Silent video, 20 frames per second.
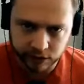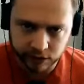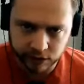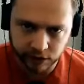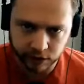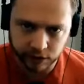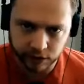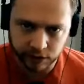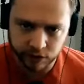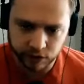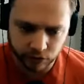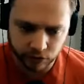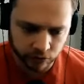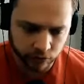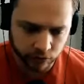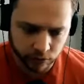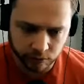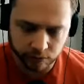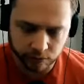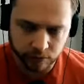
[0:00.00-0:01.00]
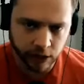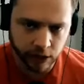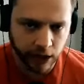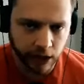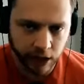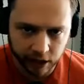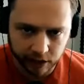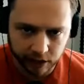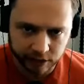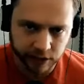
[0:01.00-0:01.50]
to consume
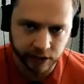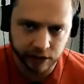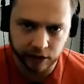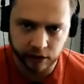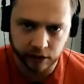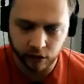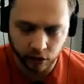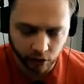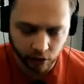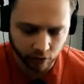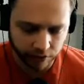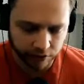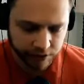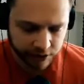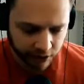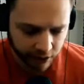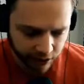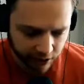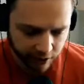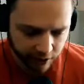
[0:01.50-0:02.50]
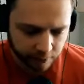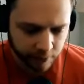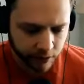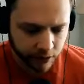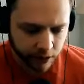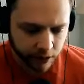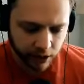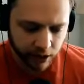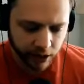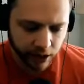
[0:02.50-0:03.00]
content all the time.
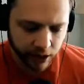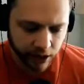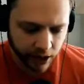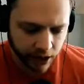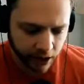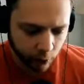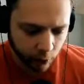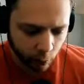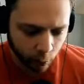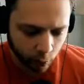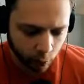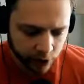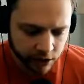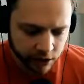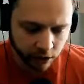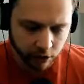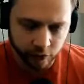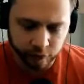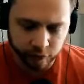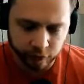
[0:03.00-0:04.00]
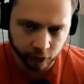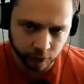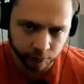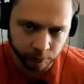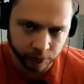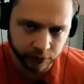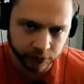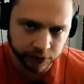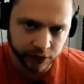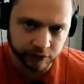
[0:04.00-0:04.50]
Uh, we are firm
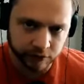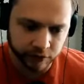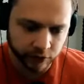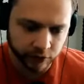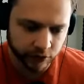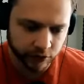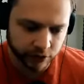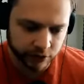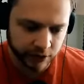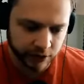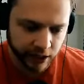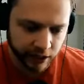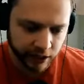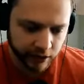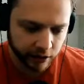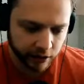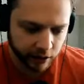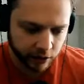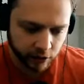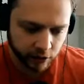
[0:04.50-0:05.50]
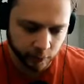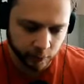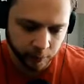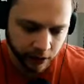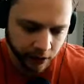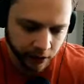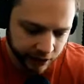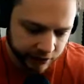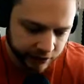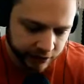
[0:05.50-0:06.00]
believers that your
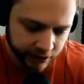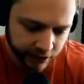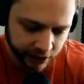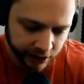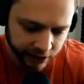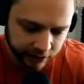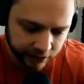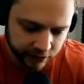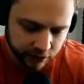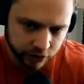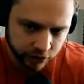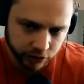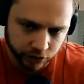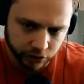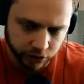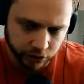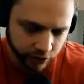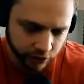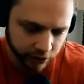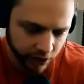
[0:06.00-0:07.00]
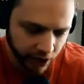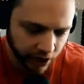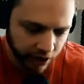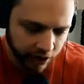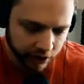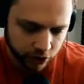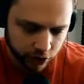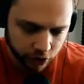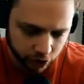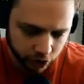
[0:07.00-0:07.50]
podcast should
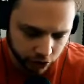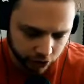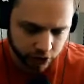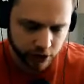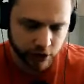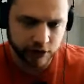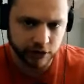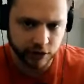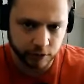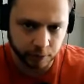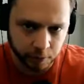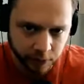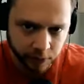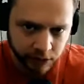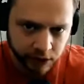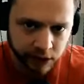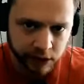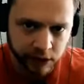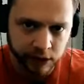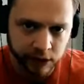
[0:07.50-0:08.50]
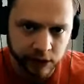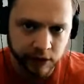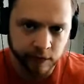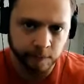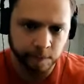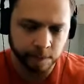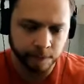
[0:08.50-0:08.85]
not just be